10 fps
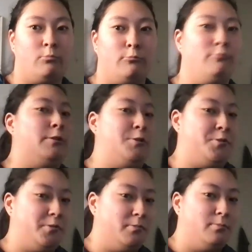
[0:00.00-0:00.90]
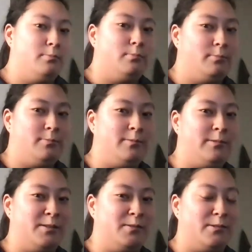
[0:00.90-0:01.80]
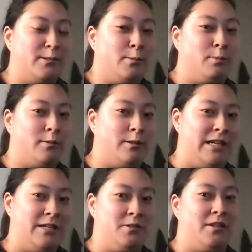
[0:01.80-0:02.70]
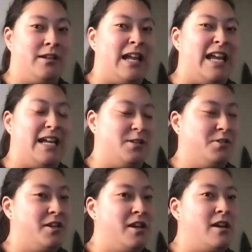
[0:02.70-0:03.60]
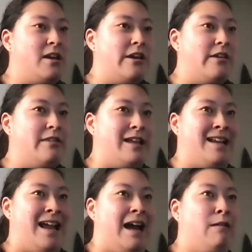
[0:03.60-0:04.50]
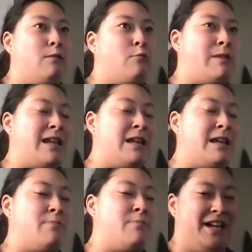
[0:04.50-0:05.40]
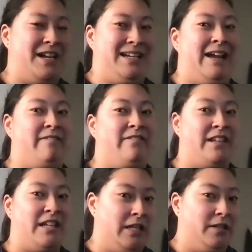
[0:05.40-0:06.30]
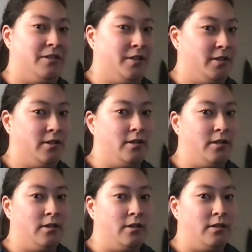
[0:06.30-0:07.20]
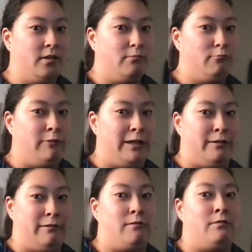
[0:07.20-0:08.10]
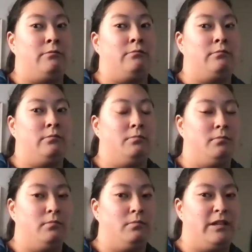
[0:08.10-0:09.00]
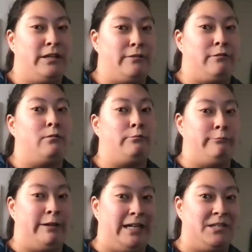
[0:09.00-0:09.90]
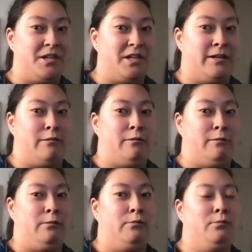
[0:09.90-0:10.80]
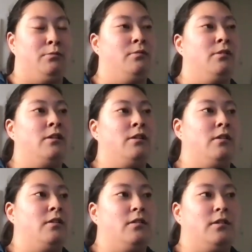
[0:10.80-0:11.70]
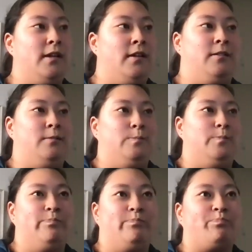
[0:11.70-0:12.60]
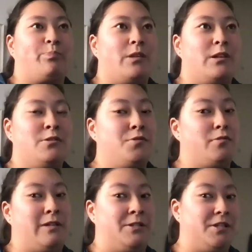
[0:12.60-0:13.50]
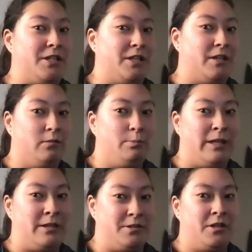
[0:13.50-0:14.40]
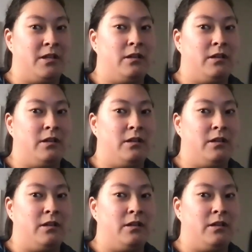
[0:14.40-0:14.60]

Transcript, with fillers: which typically is the case, then how do we be an advocate with our own, in our own right, and our own um stories to tell? Because